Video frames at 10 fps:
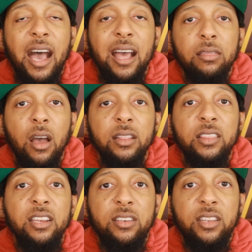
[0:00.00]
I thought
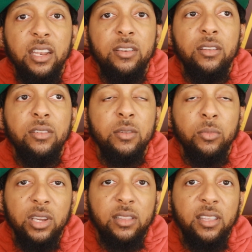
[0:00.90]
they did
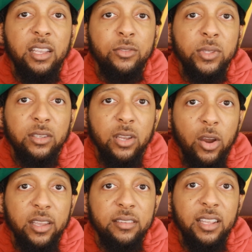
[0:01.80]
some good things with the
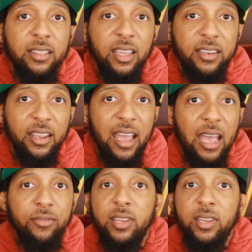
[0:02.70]
targets that they did have.